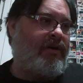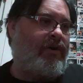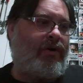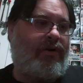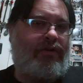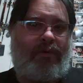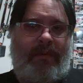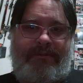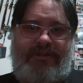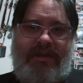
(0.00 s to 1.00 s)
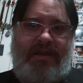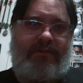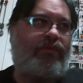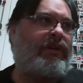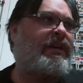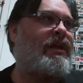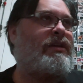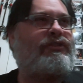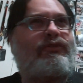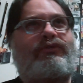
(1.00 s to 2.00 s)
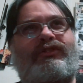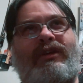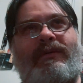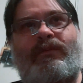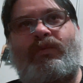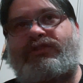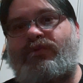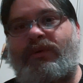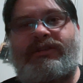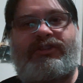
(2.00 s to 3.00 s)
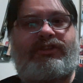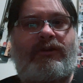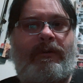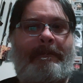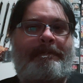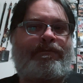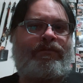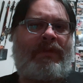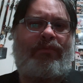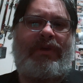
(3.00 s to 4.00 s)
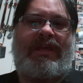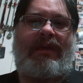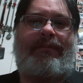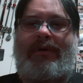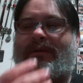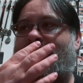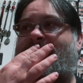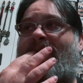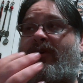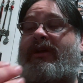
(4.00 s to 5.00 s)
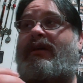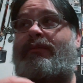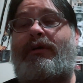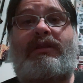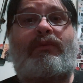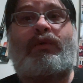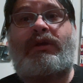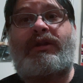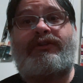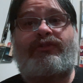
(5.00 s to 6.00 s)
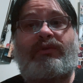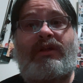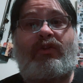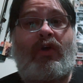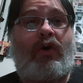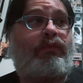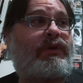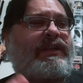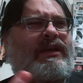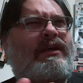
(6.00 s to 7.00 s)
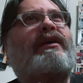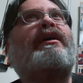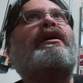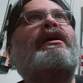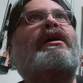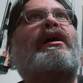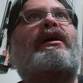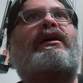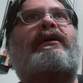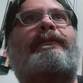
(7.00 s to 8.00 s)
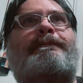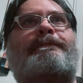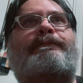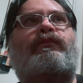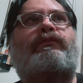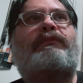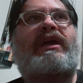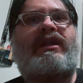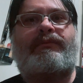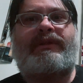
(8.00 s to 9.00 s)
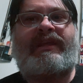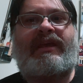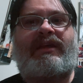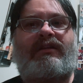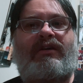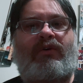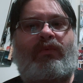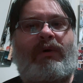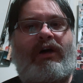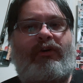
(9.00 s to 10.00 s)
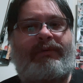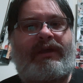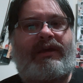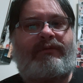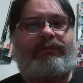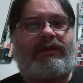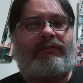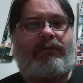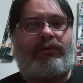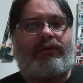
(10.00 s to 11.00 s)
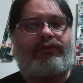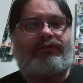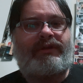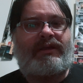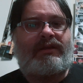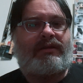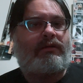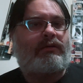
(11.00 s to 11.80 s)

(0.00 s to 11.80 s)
on our website. We got to do something with Twitch soon. We keep talking about that we're going to do Little Hope. We did Man of Medan a while back. Me and my brother did.